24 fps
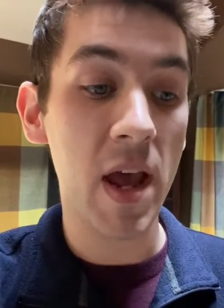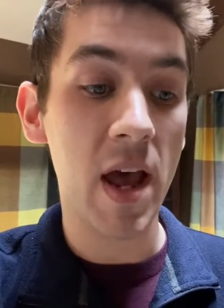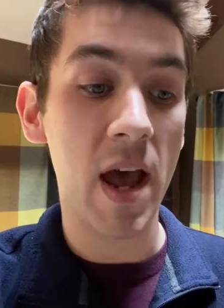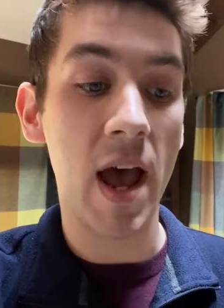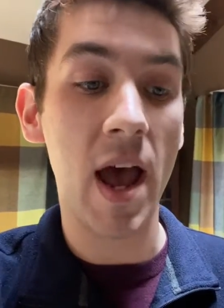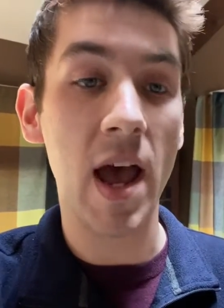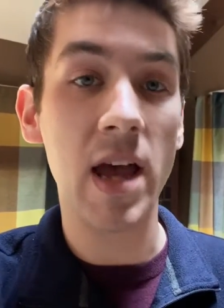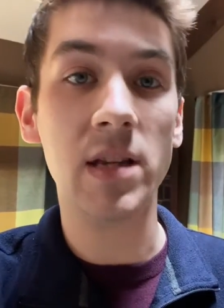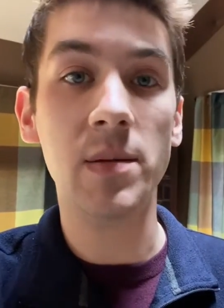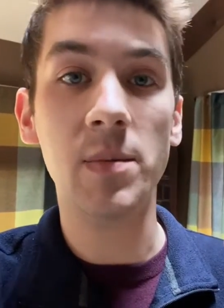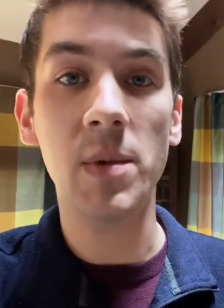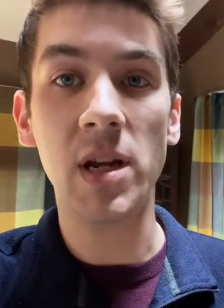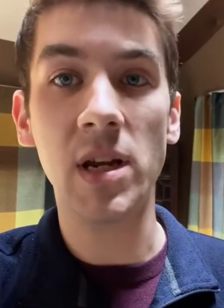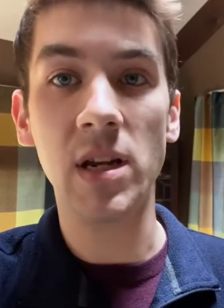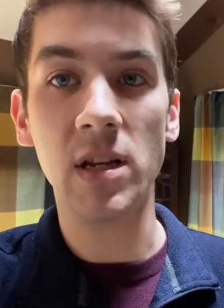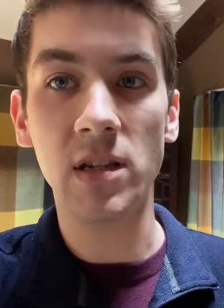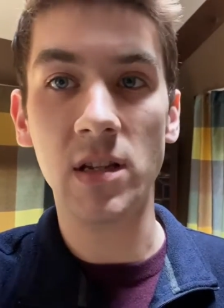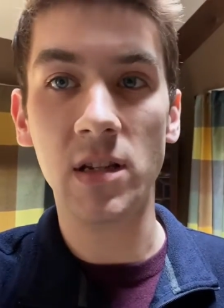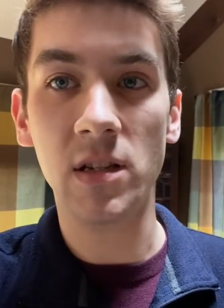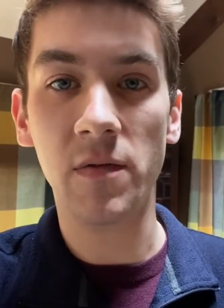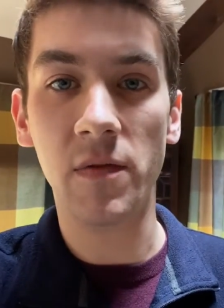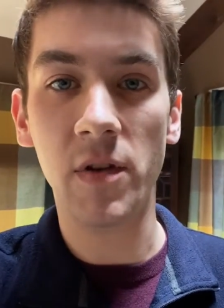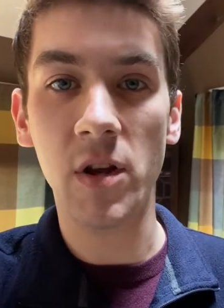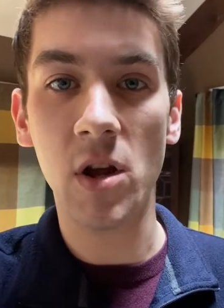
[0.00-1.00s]
And me and
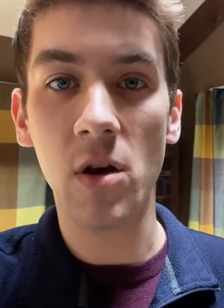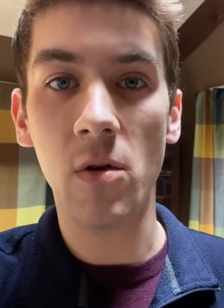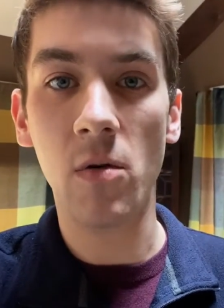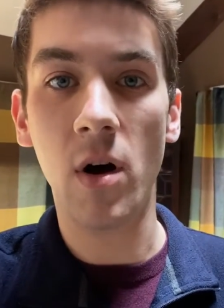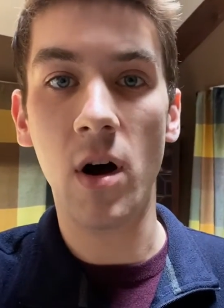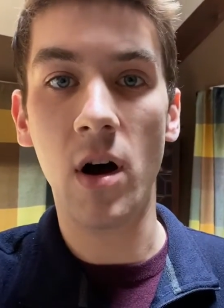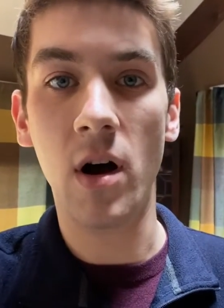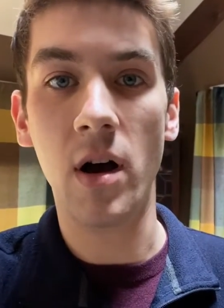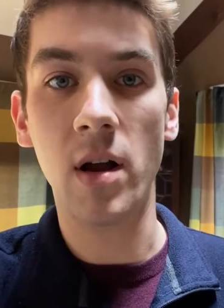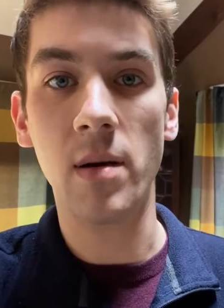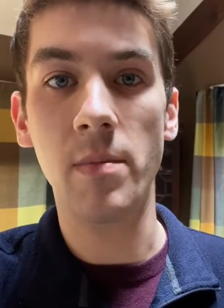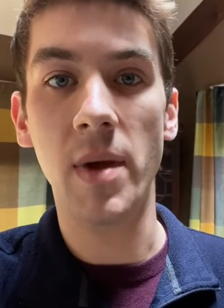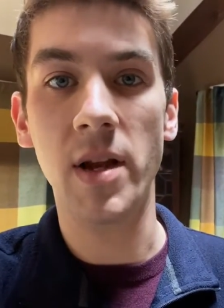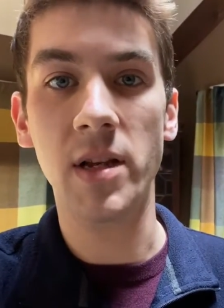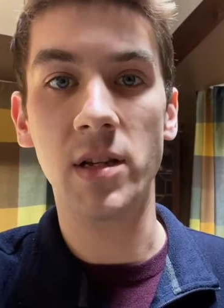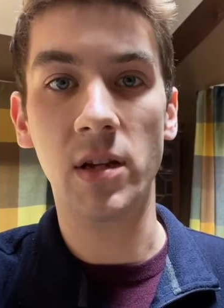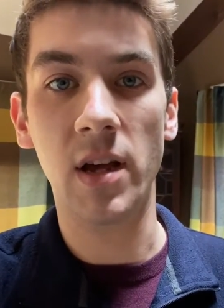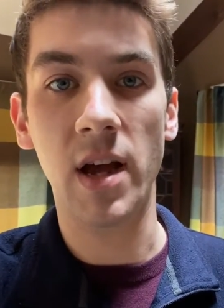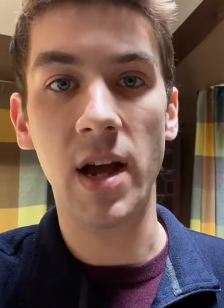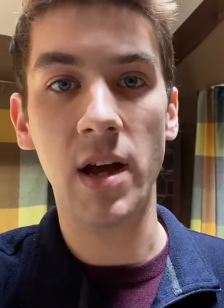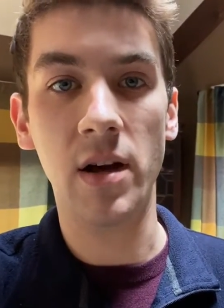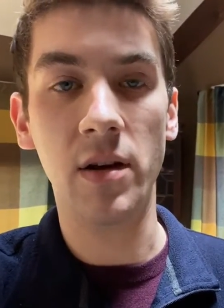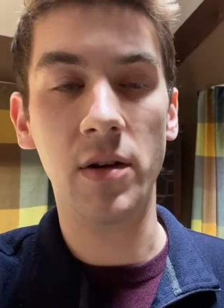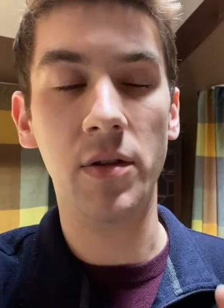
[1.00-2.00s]
Issa's video on mental
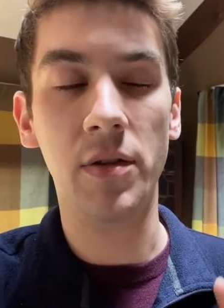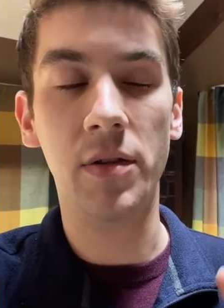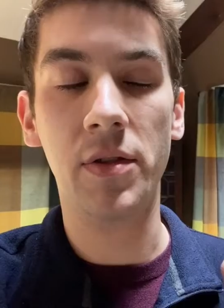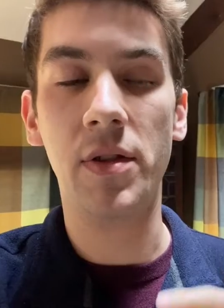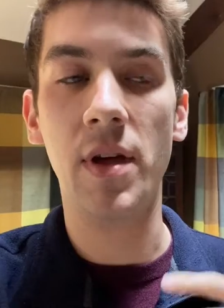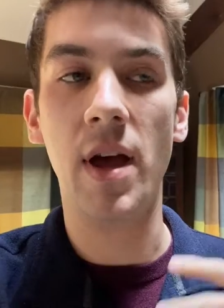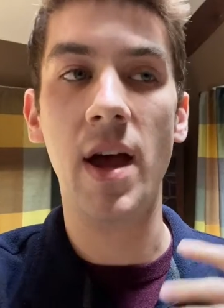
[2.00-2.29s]
health